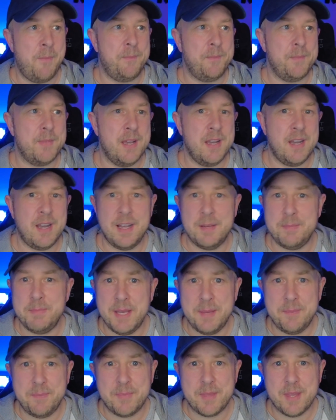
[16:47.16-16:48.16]
I
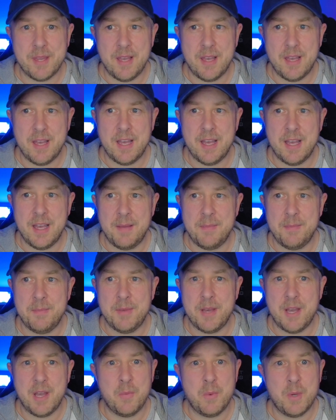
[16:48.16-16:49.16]
admit,
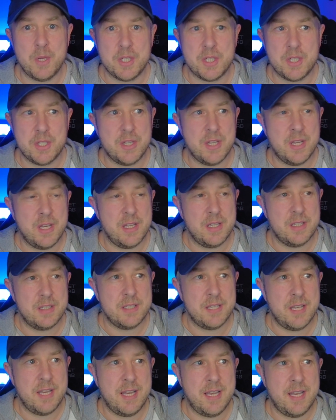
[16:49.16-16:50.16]
I wish
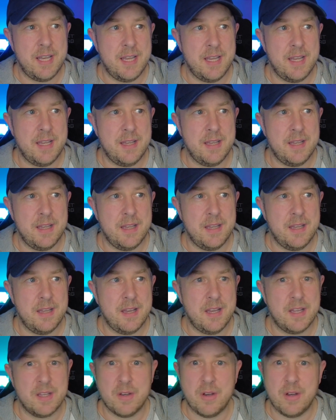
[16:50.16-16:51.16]
that
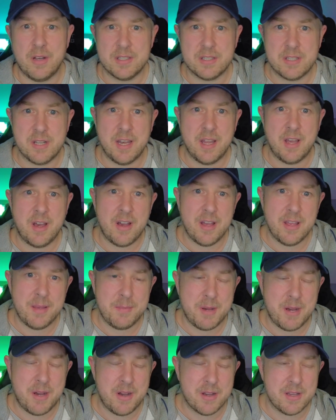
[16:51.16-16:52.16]
I got a slightly higher
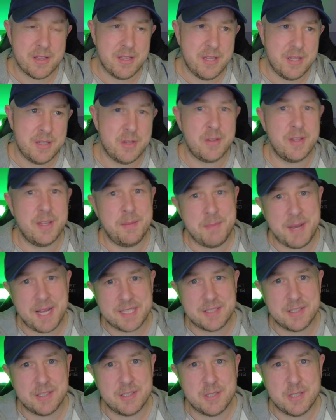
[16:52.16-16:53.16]
mark. Not that it
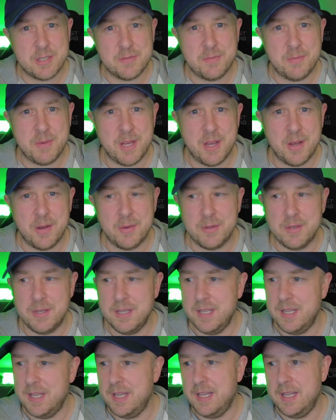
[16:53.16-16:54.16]
matters, just for my
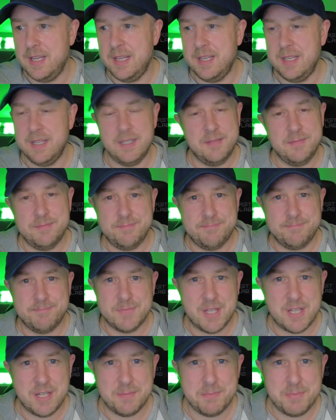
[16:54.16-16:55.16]
own
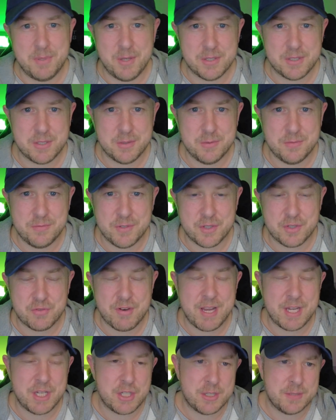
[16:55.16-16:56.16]
kind of personal
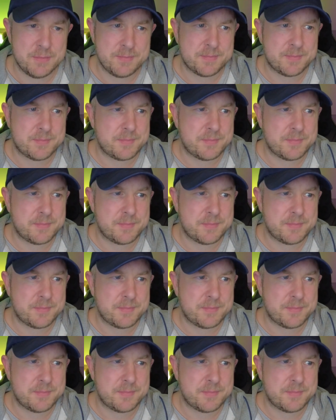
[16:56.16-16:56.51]
frustration.